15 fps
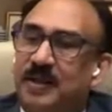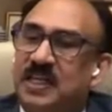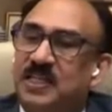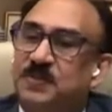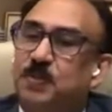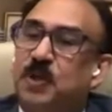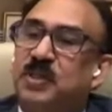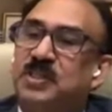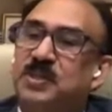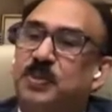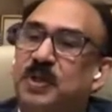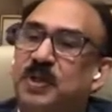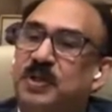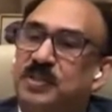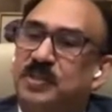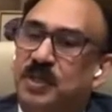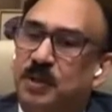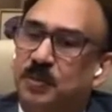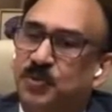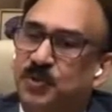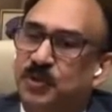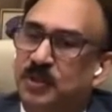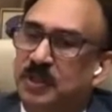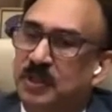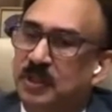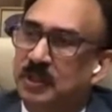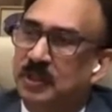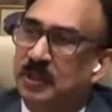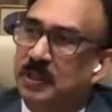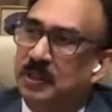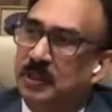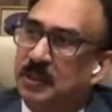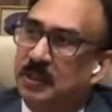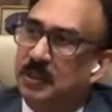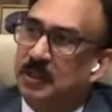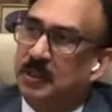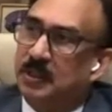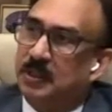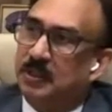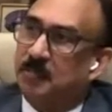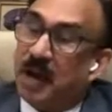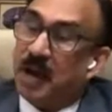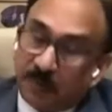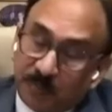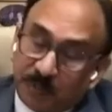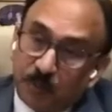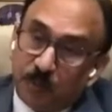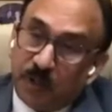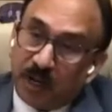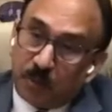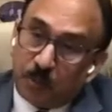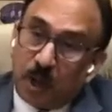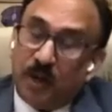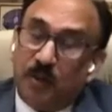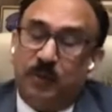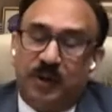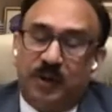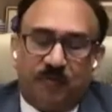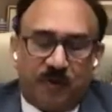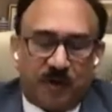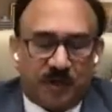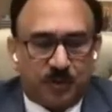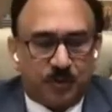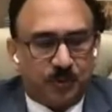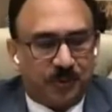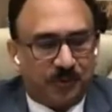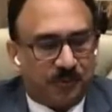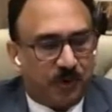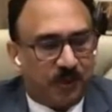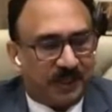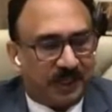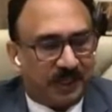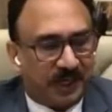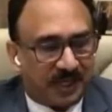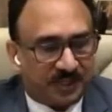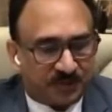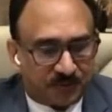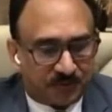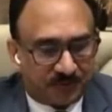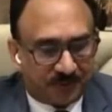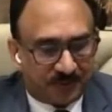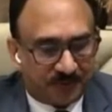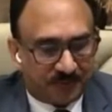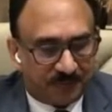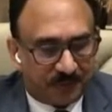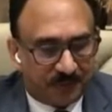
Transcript: Responsible consumption might be one way for us to avoid catastrophe.